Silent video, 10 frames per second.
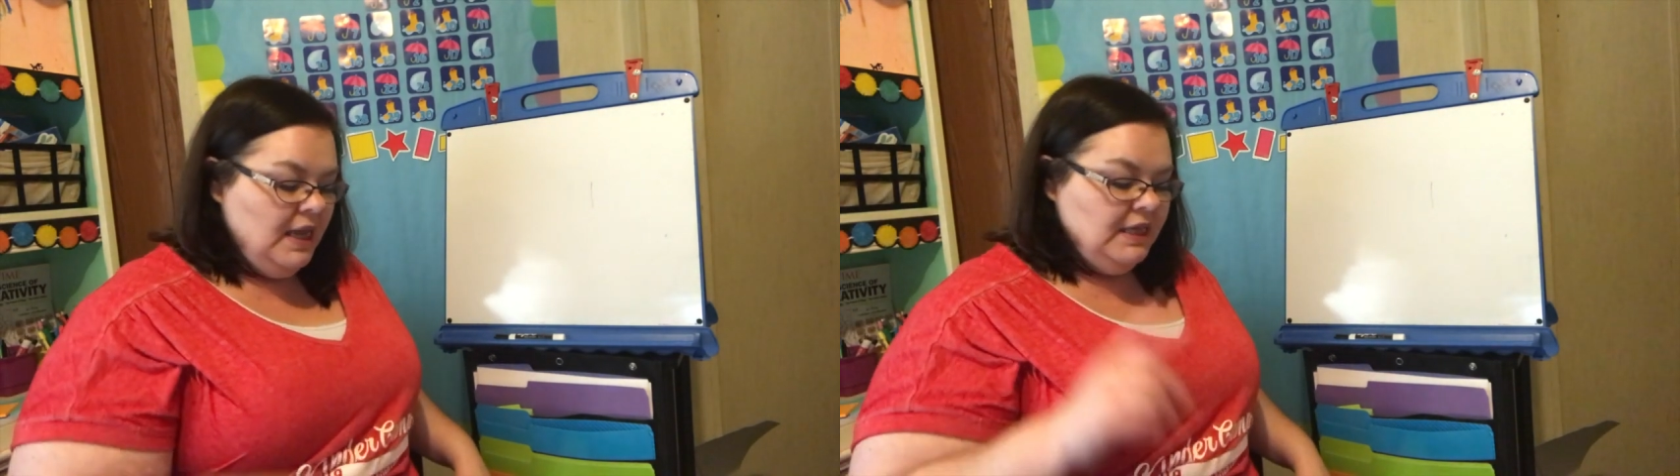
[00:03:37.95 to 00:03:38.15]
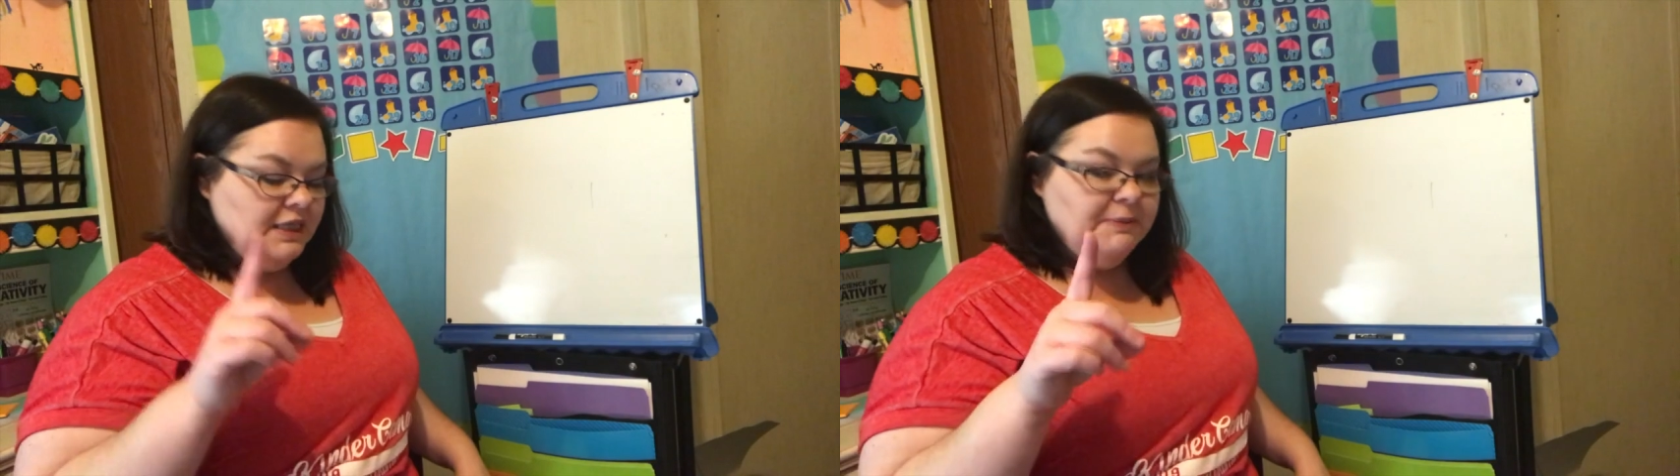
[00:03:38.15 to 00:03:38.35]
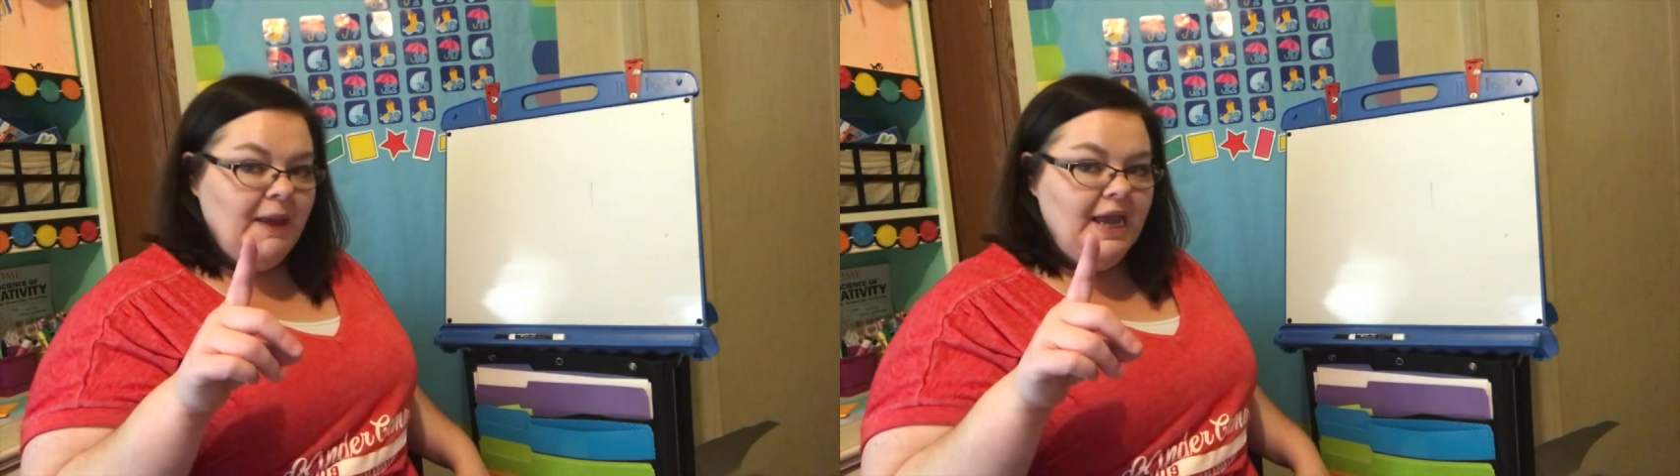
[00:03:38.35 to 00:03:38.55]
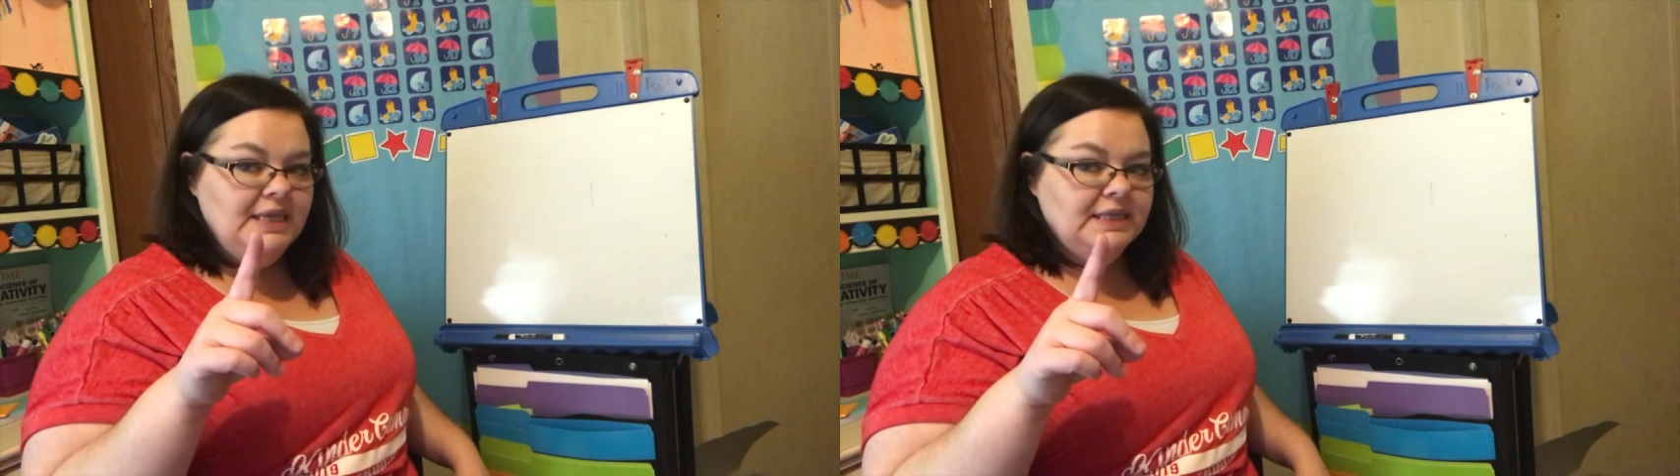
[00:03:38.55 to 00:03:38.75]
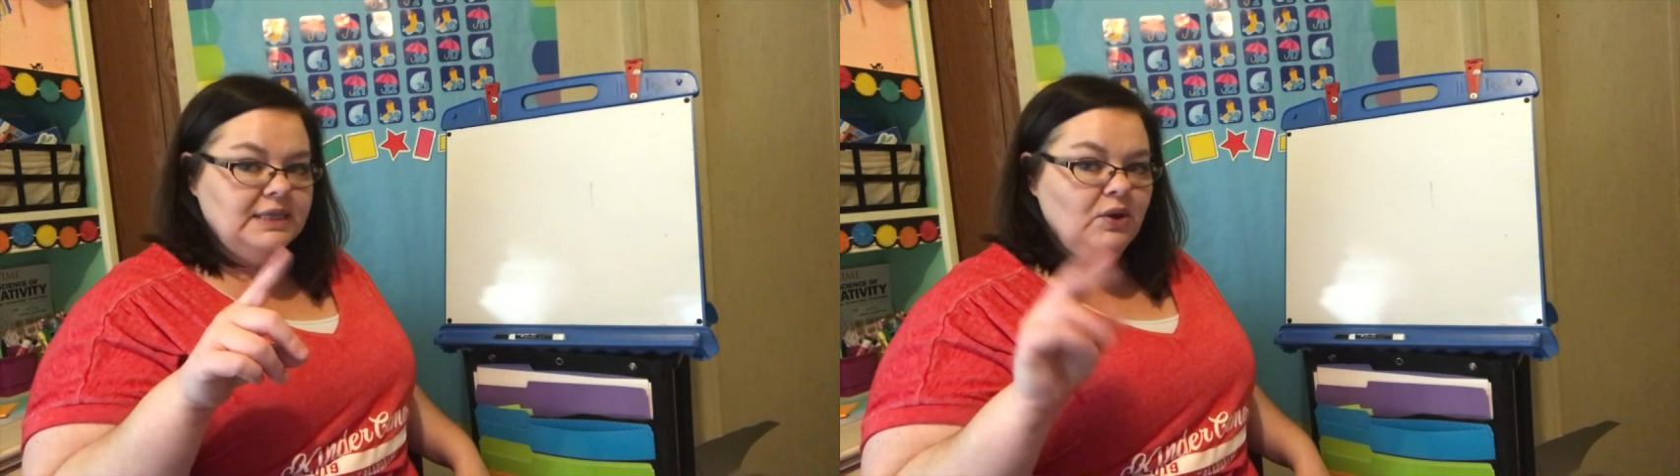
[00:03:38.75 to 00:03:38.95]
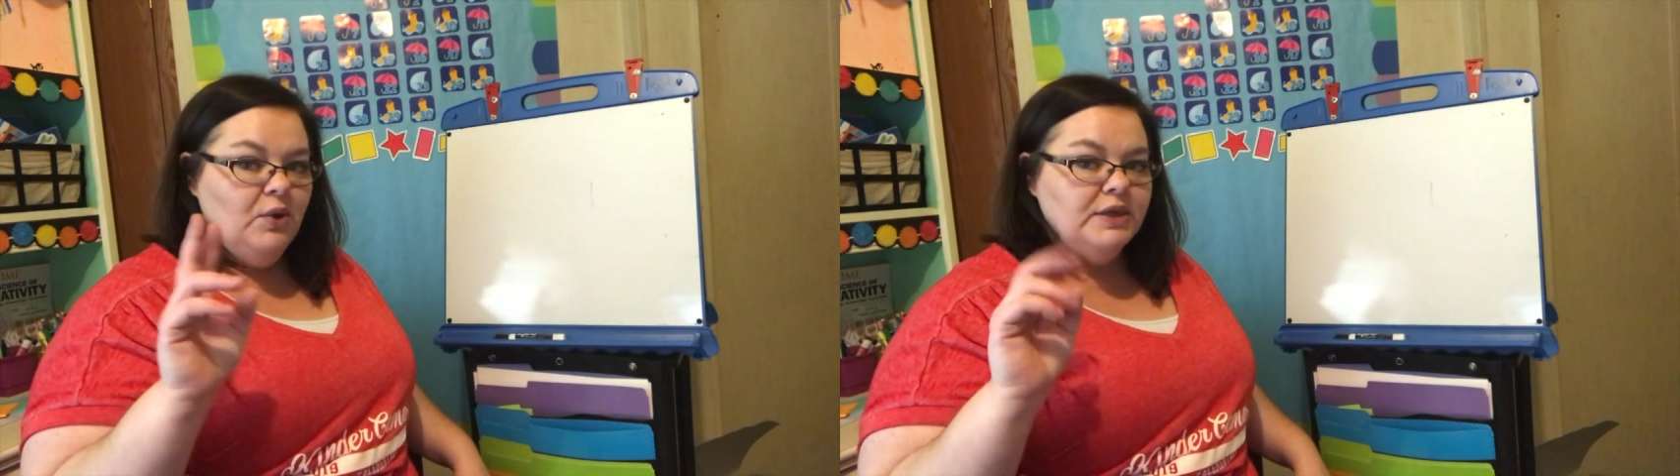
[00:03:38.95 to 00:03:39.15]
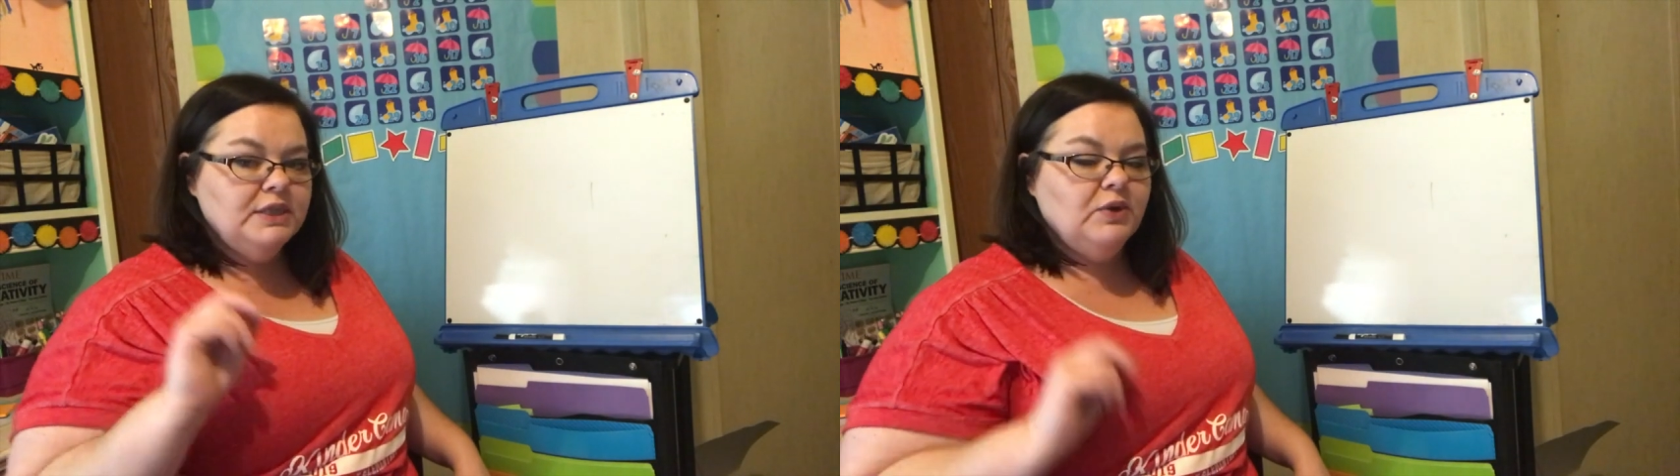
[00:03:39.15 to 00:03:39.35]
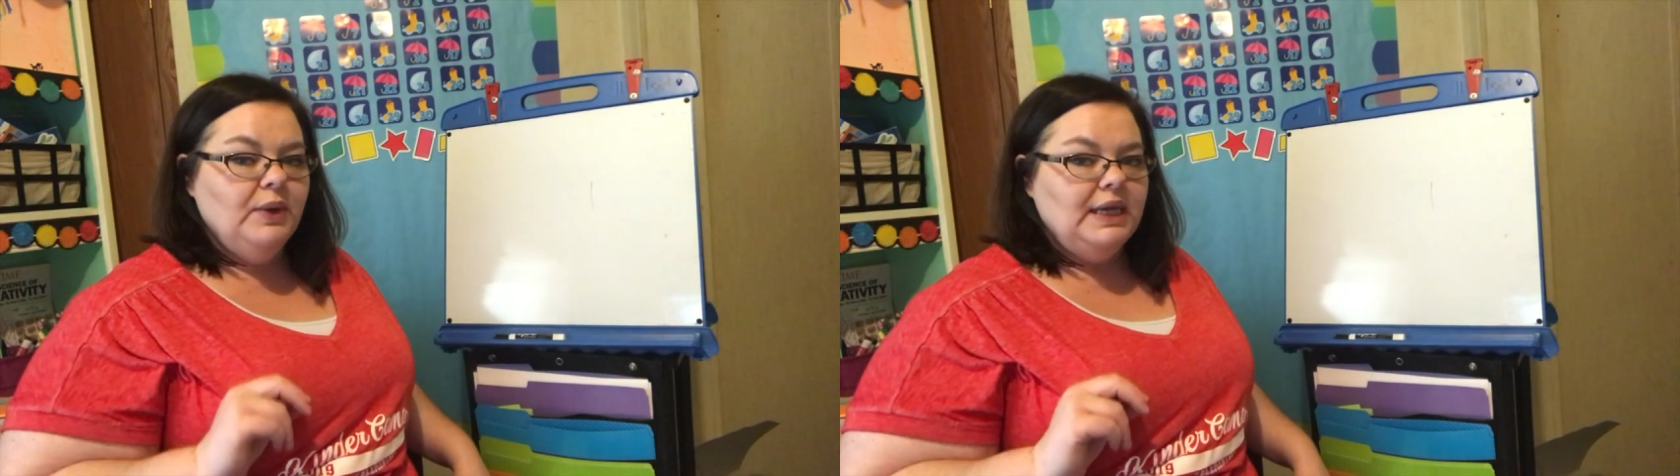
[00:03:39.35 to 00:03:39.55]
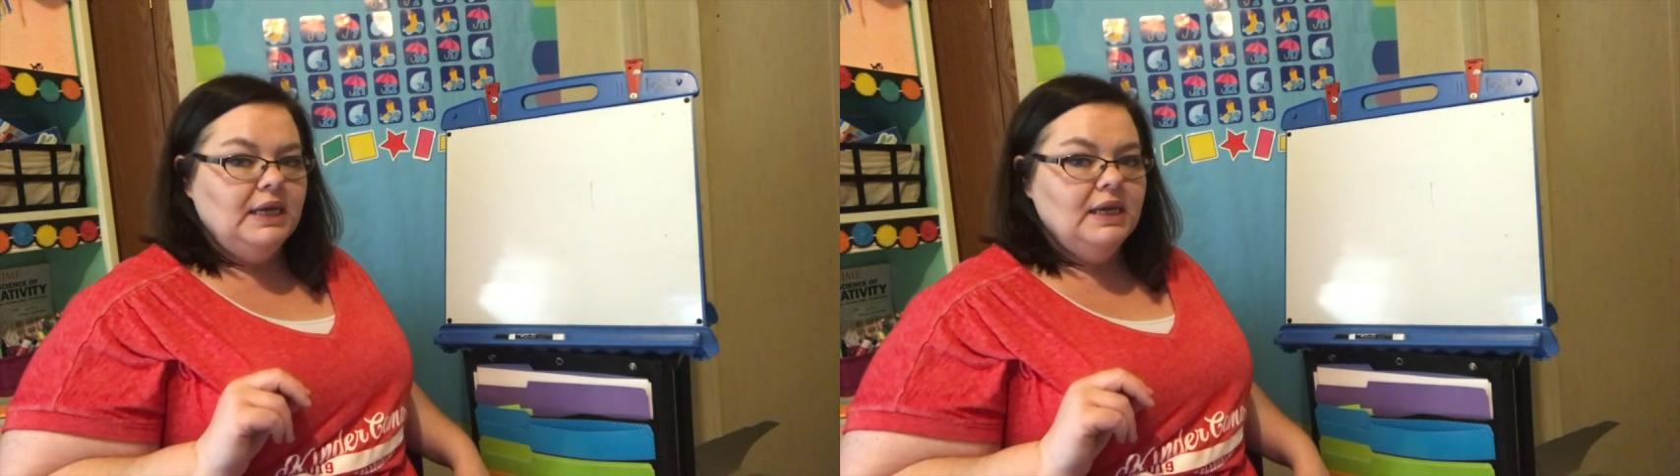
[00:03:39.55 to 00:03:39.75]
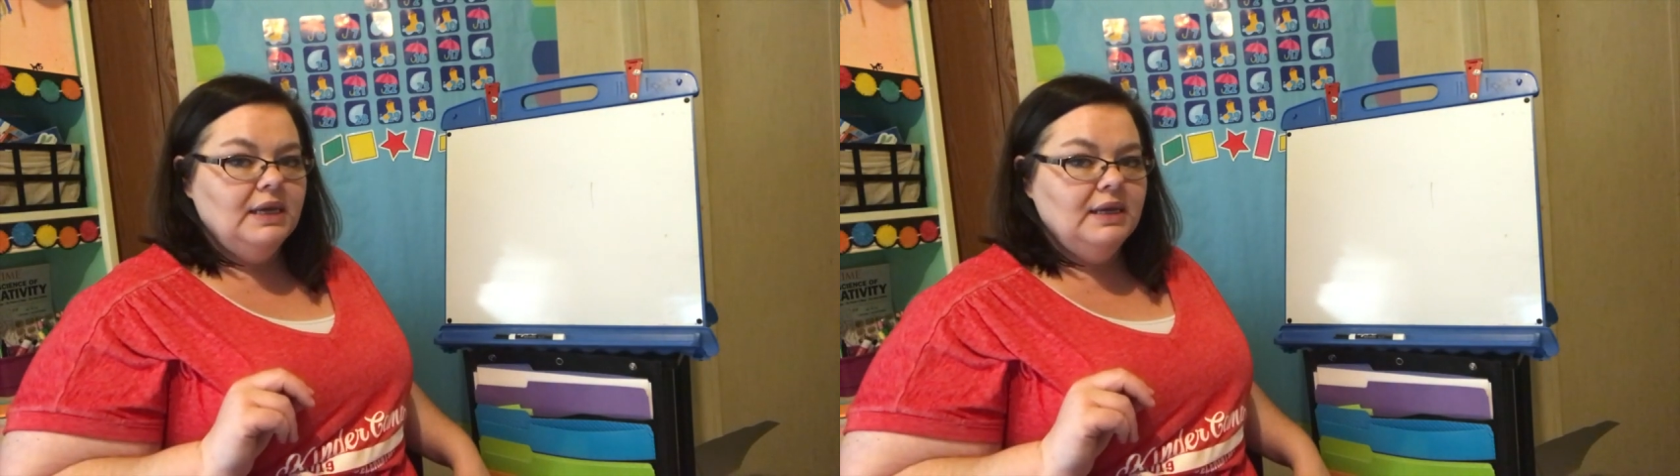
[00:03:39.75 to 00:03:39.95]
Space or squeak?